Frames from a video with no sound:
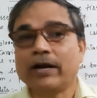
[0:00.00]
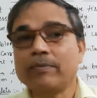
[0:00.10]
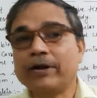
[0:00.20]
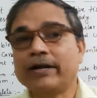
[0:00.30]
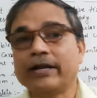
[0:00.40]

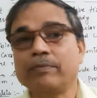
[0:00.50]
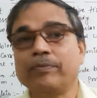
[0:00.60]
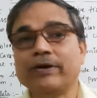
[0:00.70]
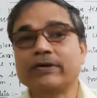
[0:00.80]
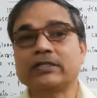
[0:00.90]

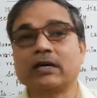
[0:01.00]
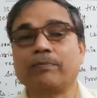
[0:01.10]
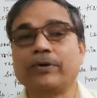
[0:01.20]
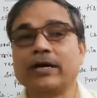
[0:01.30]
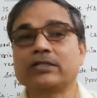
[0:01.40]
maintain
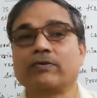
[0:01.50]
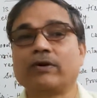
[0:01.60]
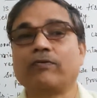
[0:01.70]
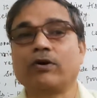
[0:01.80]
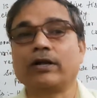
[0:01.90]
pH of
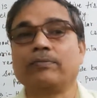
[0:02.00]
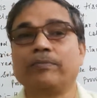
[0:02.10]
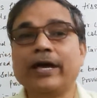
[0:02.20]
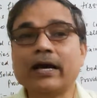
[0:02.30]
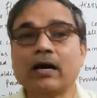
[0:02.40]
our body,
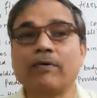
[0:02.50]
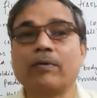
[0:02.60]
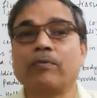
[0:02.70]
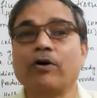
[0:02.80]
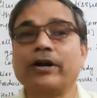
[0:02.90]
make
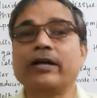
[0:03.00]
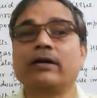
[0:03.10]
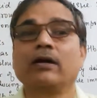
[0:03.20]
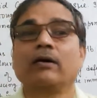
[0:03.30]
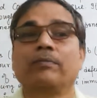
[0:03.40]
our
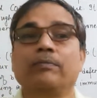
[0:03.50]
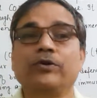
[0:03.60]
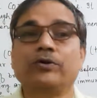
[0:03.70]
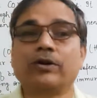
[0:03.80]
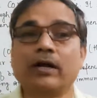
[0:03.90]
body
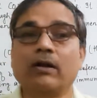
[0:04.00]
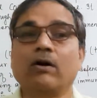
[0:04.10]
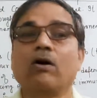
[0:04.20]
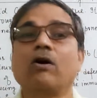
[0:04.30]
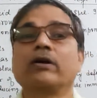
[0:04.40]

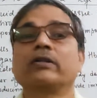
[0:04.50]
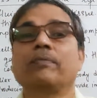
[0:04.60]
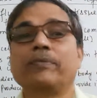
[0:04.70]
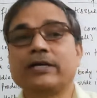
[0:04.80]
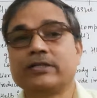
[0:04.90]
neutral or
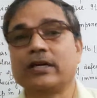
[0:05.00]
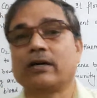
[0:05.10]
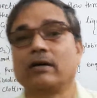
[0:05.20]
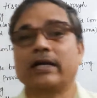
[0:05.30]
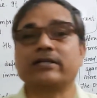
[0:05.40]
the
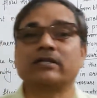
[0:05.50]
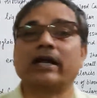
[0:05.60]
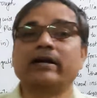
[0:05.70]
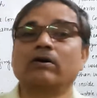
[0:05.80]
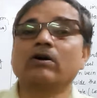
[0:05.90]
basic and
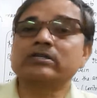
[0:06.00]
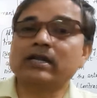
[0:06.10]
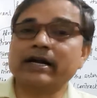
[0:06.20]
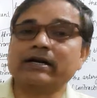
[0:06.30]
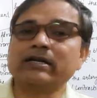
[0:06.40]
slightly
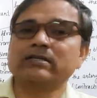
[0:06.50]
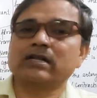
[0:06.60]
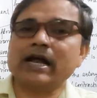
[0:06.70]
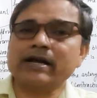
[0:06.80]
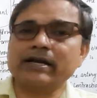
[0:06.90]

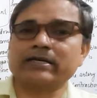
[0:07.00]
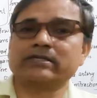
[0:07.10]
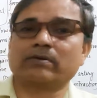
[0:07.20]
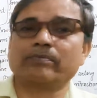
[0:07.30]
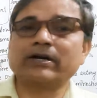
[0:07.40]

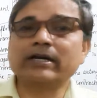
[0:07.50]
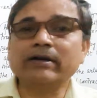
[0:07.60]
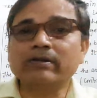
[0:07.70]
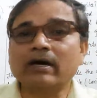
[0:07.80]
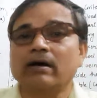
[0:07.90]
acidic. But
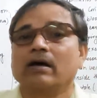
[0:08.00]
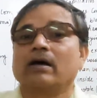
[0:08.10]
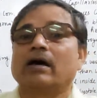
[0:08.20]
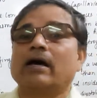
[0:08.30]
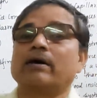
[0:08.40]
if the
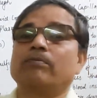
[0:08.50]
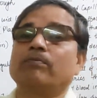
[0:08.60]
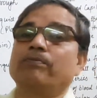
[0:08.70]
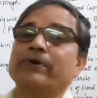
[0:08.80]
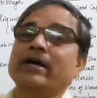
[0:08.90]

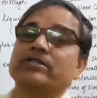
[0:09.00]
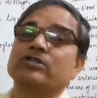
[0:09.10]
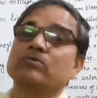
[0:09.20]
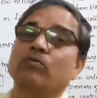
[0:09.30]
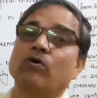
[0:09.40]
pH
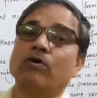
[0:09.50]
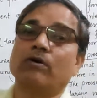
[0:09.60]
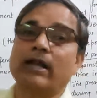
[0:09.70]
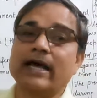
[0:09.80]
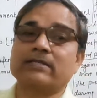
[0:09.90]
is
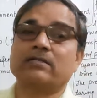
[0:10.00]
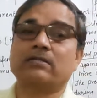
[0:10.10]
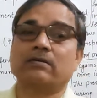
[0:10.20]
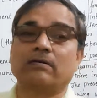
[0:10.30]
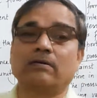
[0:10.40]

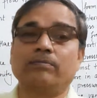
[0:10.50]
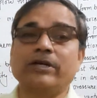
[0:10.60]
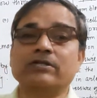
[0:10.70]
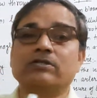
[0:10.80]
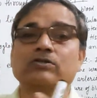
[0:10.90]
less,
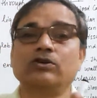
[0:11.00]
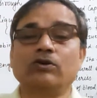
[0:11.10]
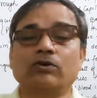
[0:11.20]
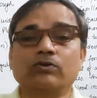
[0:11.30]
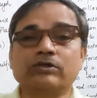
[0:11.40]
means
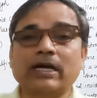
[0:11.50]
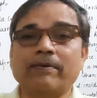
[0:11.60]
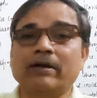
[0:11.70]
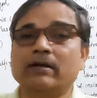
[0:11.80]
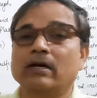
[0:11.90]
0 to
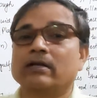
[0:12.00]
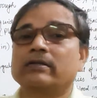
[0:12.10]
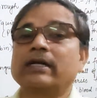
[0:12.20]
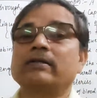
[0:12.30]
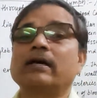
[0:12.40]
7,
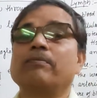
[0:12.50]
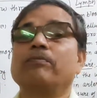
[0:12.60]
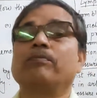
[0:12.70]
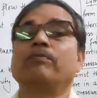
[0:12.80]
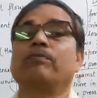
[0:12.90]
then
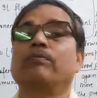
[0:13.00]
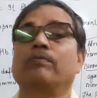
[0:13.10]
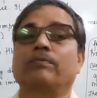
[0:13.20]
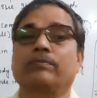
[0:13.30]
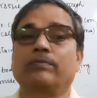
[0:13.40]

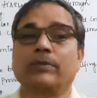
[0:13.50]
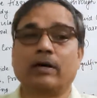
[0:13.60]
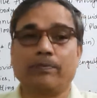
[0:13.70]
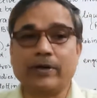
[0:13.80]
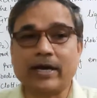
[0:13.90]

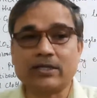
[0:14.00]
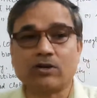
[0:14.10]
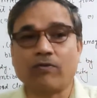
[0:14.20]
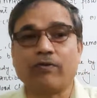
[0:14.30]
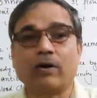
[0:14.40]
the pH
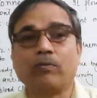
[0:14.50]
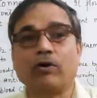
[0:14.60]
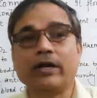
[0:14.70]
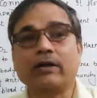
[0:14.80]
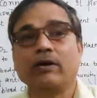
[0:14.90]
of our
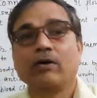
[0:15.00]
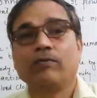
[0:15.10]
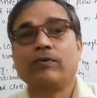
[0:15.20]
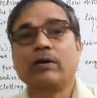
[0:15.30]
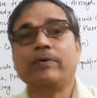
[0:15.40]
body
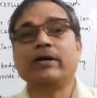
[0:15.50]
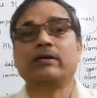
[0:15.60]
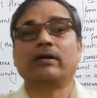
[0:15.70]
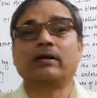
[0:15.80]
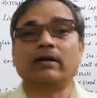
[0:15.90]
will be